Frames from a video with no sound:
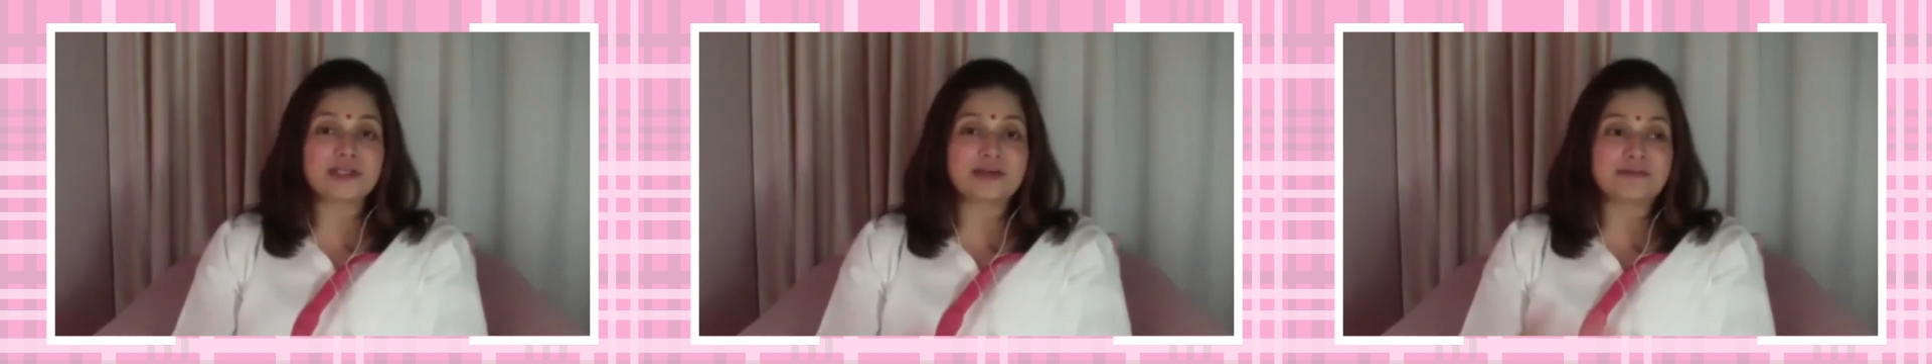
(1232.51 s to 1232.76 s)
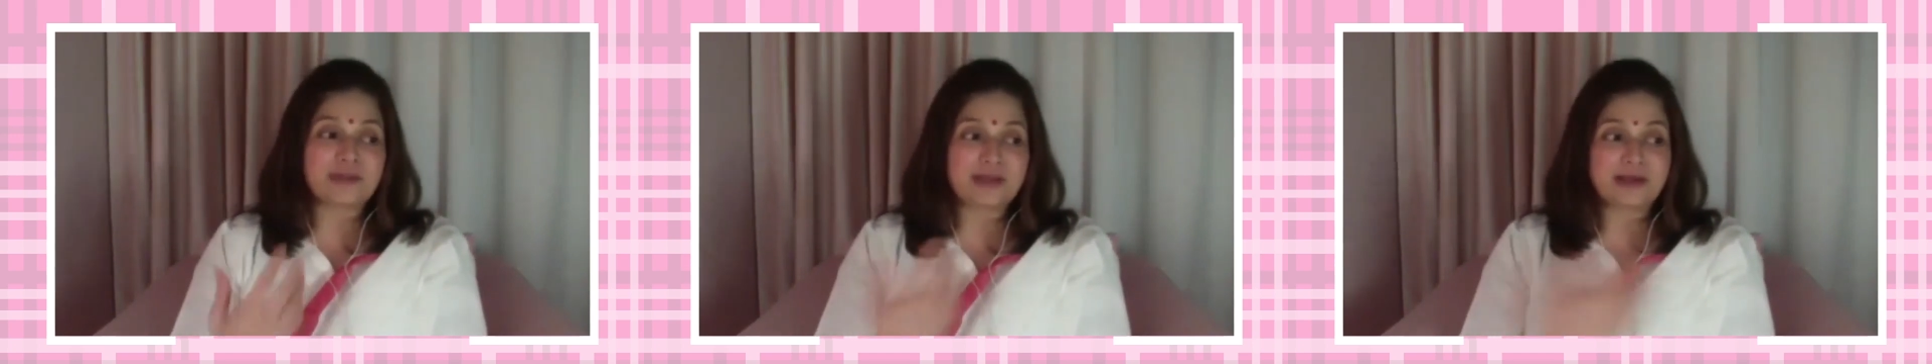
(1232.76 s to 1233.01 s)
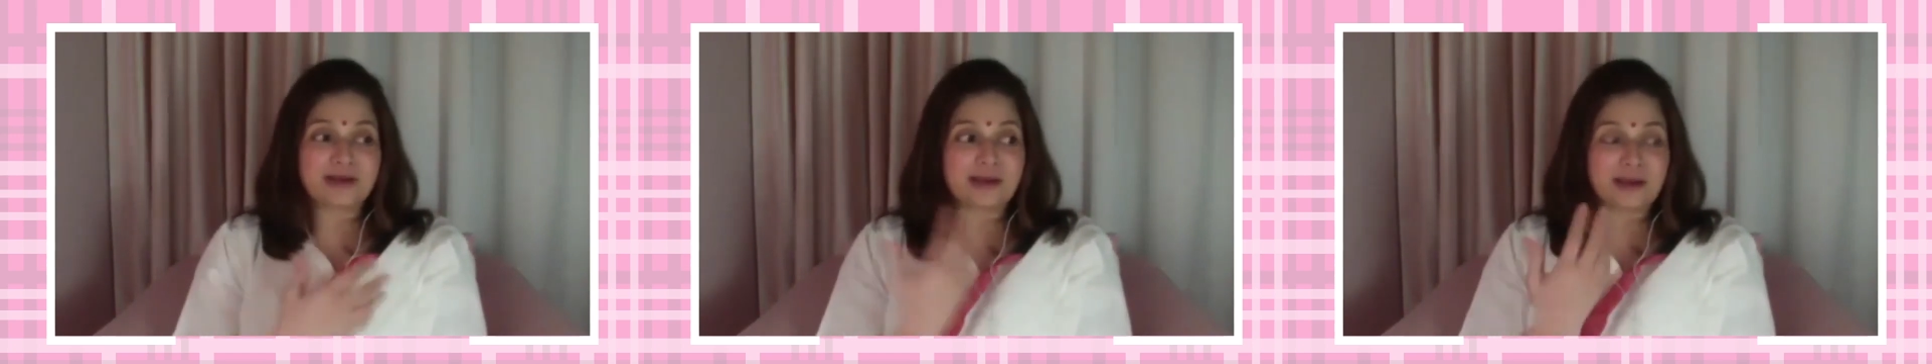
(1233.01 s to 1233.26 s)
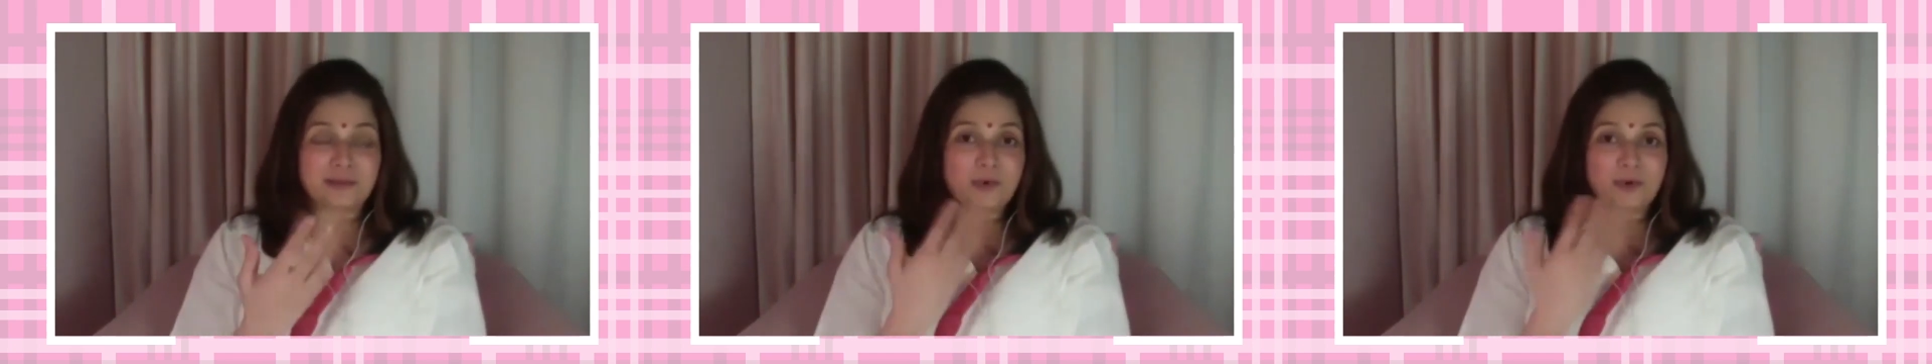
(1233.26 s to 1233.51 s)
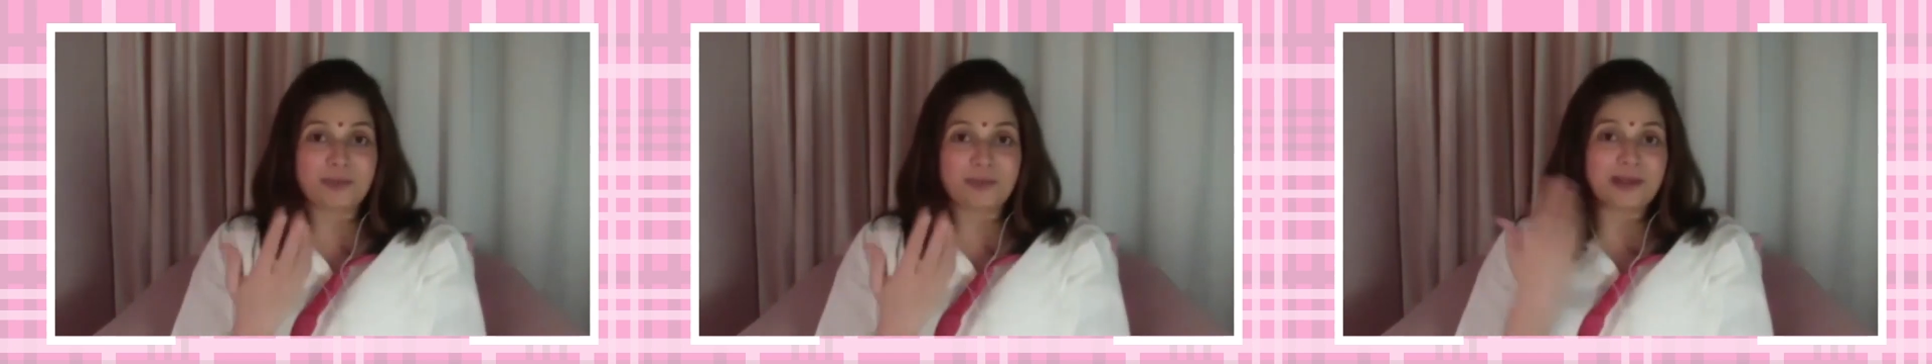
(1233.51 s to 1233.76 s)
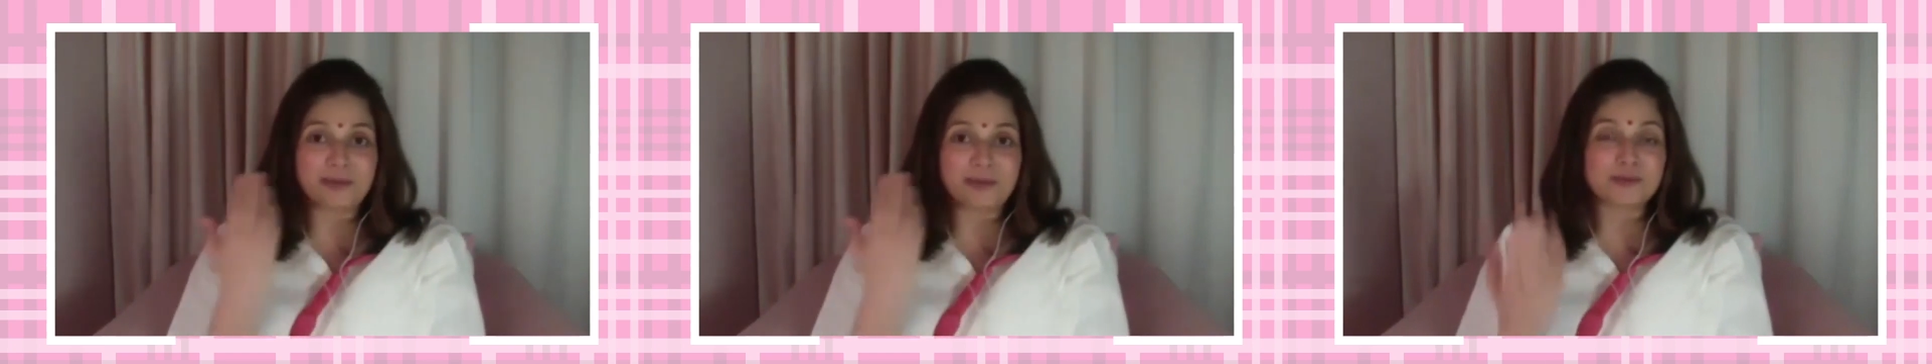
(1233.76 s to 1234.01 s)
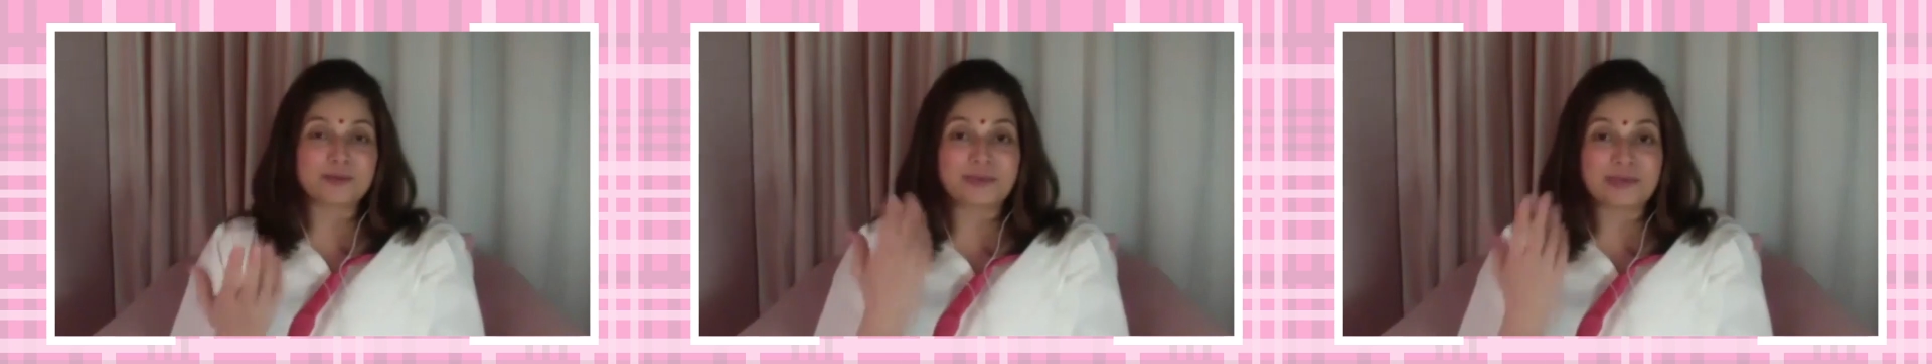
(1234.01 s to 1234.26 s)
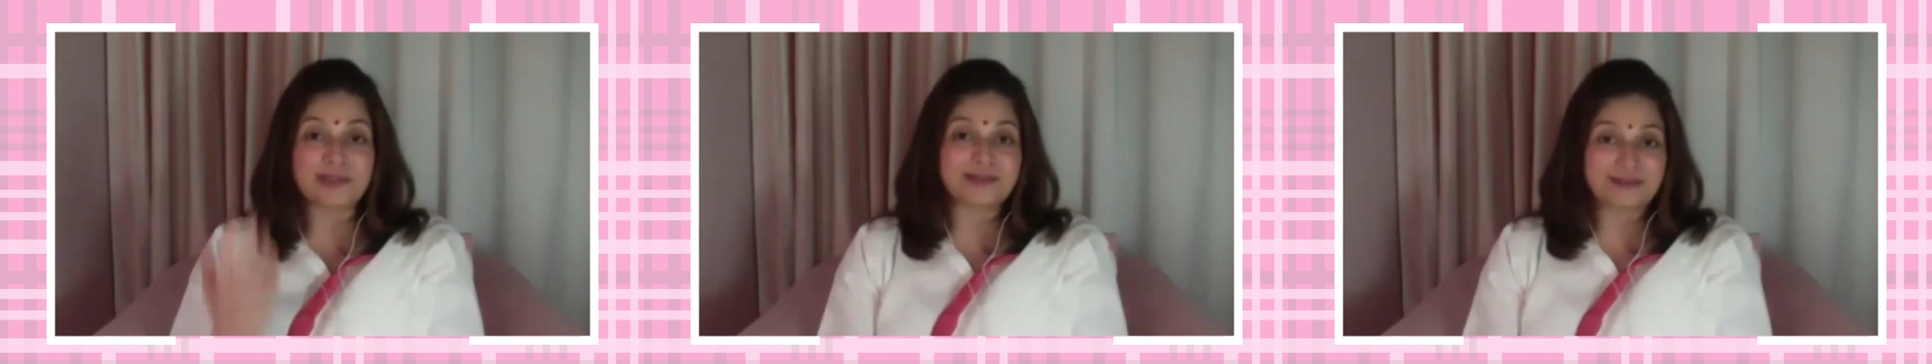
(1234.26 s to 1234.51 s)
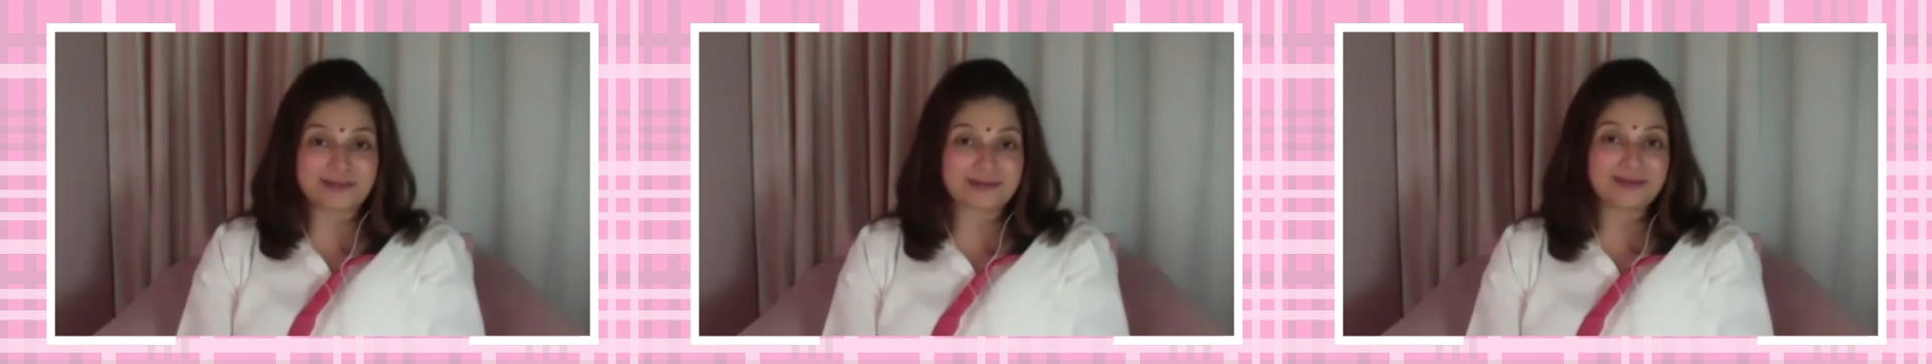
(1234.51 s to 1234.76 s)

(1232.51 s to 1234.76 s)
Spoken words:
I feel like I'm not being able to breathe.